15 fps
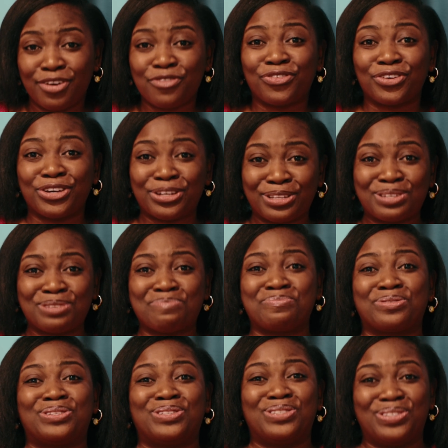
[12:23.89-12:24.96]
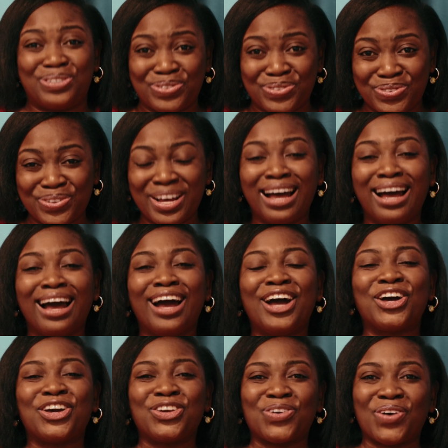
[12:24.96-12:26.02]
for you to pursue
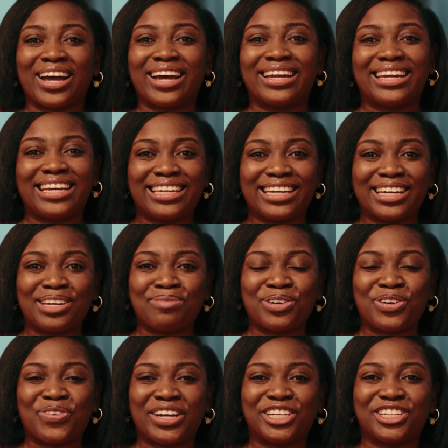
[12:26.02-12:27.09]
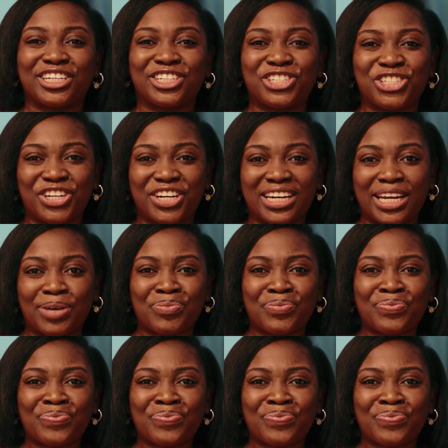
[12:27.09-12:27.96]
your Canadian immigration journey.